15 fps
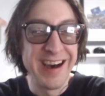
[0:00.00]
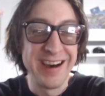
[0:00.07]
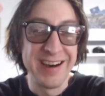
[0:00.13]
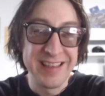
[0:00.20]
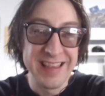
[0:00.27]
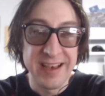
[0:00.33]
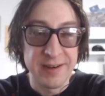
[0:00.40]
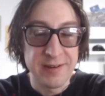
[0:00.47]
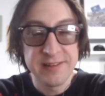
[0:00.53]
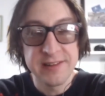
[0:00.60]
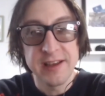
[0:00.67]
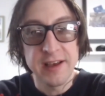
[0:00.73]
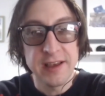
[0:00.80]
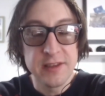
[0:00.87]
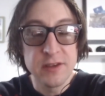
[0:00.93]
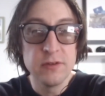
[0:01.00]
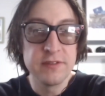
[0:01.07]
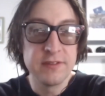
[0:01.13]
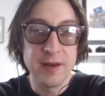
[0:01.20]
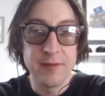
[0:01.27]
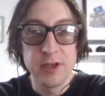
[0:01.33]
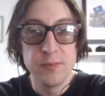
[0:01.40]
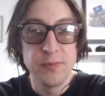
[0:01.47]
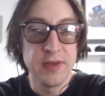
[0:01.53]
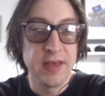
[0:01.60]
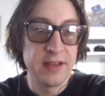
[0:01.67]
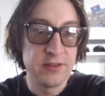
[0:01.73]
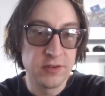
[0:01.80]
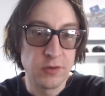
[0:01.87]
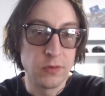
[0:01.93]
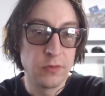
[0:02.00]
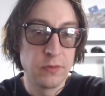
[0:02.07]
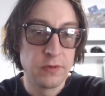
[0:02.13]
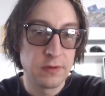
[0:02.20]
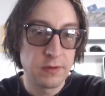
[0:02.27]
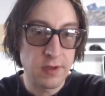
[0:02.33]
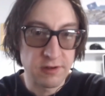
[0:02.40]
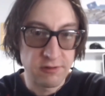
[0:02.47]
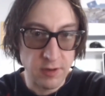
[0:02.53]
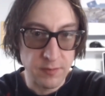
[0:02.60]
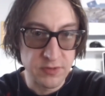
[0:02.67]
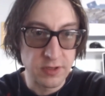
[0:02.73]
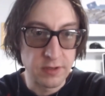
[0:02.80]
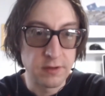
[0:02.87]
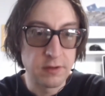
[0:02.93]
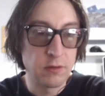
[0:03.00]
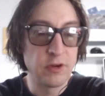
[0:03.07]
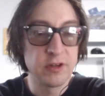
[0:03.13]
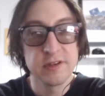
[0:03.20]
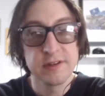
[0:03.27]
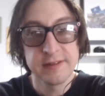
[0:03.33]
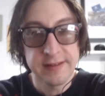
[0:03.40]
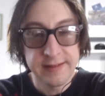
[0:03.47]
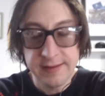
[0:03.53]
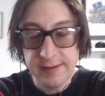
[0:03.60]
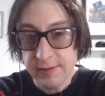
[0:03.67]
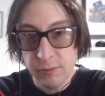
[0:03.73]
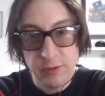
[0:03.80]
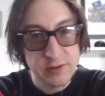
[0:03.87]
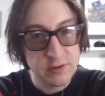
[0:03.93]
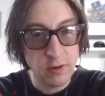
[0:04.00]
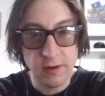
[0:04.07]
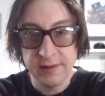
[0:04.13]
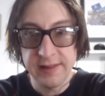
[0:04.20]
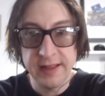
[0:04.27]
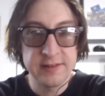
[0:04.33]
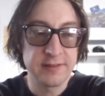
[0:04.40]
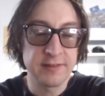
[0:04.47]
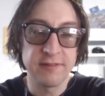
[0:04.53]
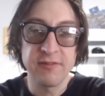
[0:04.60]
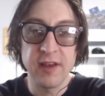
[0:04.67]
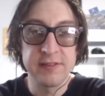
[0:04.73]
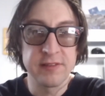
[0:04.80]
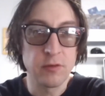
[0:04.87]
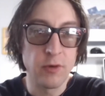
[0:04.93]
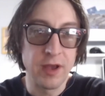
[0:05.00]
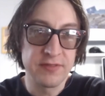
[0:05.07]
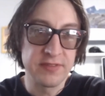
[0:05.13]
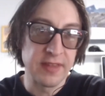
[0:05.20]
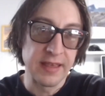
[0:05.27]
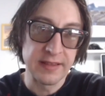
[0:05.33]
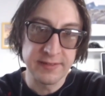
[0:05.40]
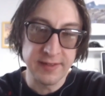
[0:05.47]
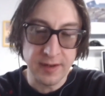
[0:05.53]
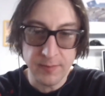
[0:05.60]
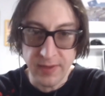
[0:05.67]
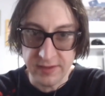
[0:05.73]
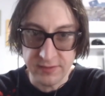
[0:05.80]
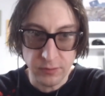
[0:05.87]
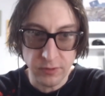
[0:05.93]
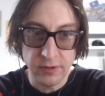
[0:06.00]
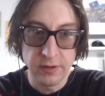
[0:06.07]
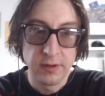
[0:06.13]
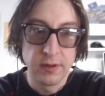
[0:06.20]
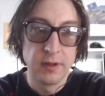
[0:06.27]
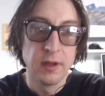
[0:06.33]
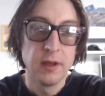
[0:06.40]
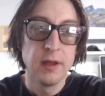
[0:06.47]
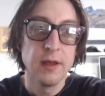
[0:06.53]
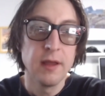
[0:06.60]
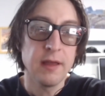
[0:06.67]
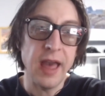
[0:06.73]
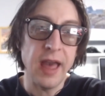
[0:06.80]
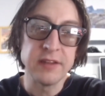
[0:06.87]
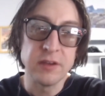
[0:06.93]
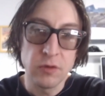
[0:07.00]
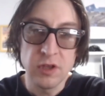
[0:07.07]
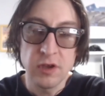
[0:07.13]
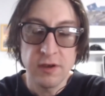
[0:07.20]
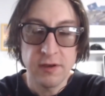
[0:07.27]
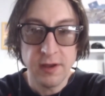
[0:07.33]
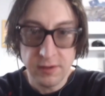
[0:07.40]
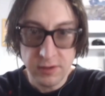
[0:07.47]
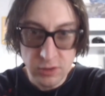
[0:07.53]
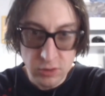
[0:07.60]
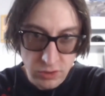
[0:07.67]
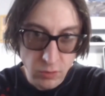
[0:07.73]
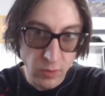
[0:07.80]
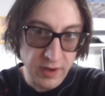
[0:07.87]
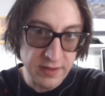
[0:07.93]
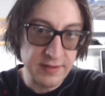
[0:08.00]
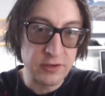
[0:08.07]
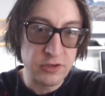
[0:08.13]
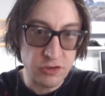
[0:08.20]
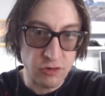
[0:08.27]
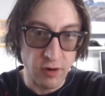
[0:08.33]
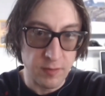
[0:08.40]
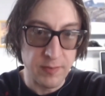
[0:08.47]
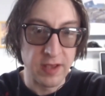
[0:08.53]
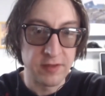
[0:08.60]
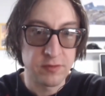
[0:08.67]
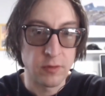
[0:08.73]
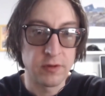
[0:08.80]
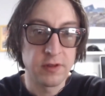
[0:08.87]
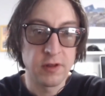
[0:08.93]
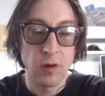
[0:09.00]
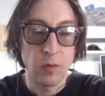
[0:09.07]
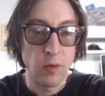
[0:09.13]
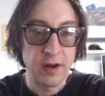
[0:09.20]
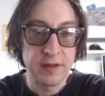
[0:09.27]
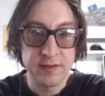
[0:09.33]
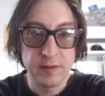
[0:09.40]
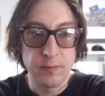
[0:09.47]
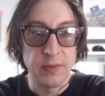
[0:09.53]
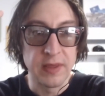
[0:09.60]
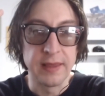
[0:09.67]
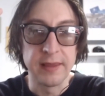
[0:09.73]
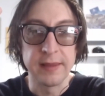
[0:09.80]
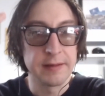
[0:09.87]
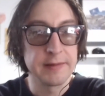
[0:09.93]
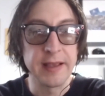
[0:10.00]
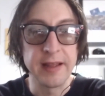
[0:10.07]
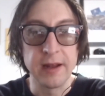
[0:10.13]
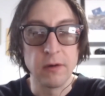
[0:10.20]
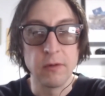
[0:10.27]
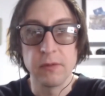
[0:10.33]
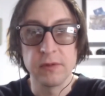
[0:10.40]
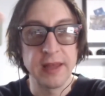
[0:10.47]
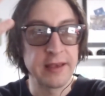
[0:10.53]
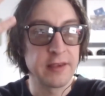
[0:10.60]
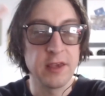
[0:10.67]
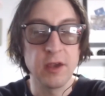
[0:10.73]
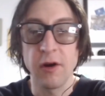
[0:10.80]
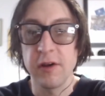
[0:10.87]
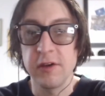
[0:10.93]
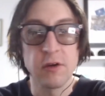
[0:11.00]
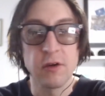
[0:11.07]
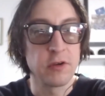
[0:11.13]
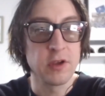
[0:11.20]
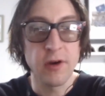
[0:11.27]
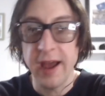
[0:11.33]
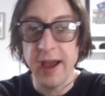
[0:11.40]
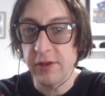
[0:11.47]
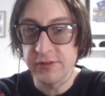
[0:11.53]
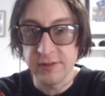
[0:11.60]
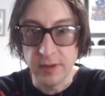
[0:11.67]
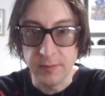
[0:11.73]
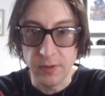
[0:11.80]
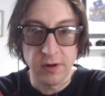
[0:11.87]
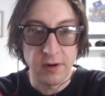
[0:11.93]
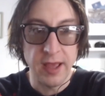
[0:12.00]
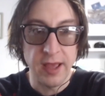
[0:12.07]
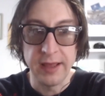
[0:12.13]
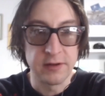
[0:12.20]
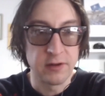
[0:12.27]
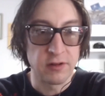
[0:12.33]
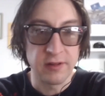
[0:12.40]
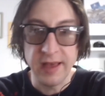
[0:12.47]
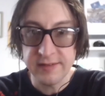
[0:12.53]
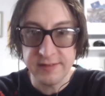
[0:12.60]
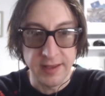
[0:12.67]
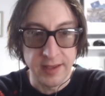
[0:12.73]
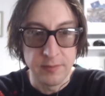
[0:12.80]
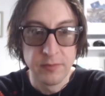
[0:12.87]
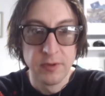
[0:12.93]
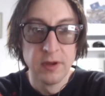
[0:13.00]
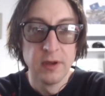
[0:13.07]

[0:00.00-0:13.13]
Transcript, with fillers: uh, yeah, use WPA2 encryption, which is which that's just a fancy way of saying set a password and you, you you want to set a strong password. You don't want it to be, you know, like your your your house number and your last name.